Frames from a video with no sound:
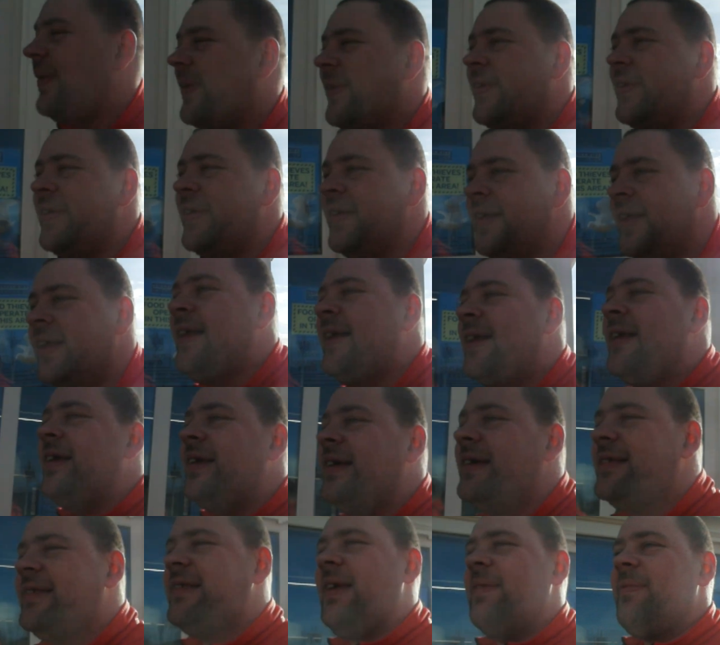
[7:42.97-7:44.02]
or
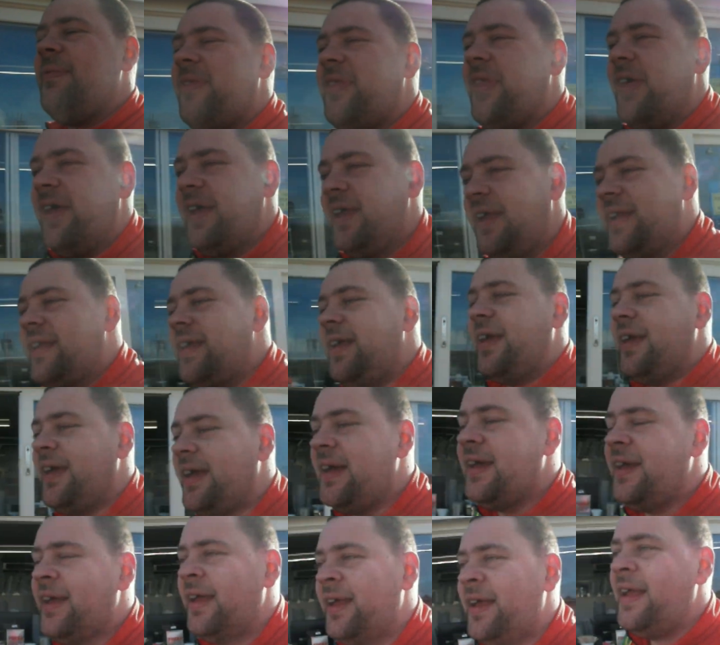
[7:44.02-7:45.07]
something.
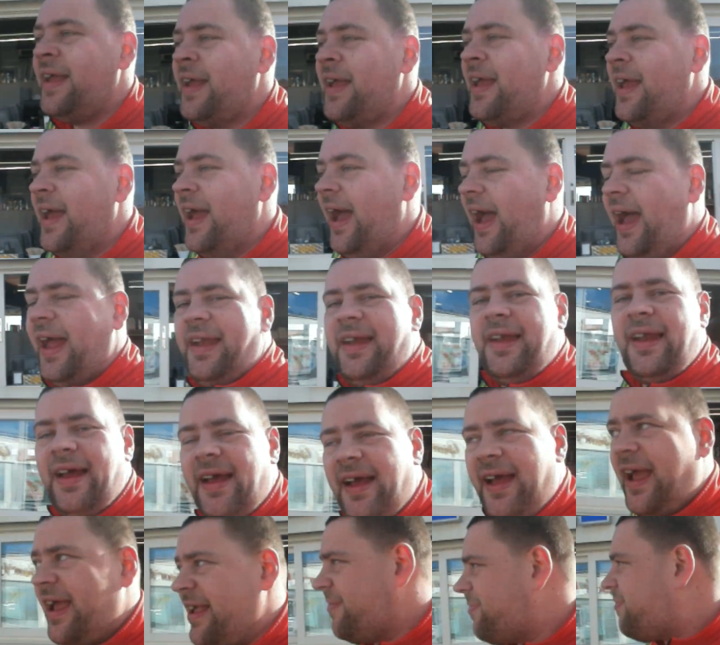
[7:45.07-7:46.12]
And
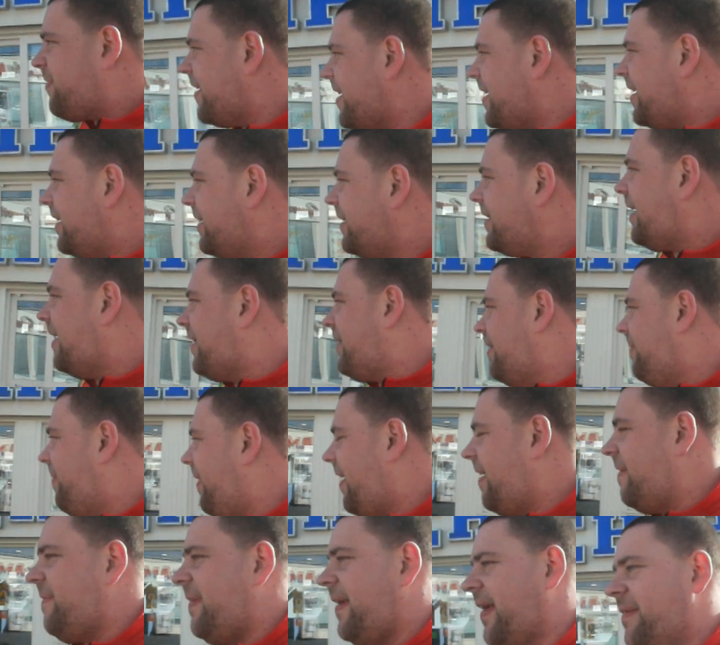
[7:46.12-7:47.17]
it's pretty good down the
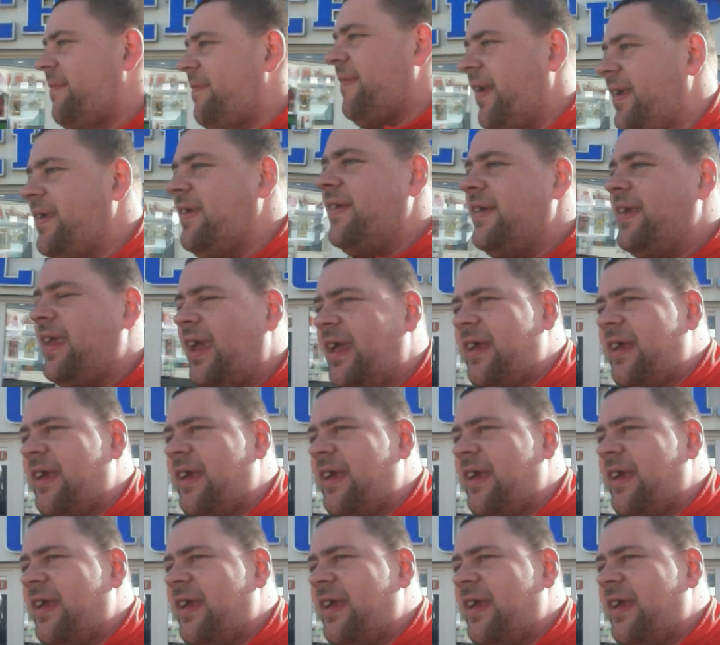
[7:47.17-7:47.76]
painting here, mate. You can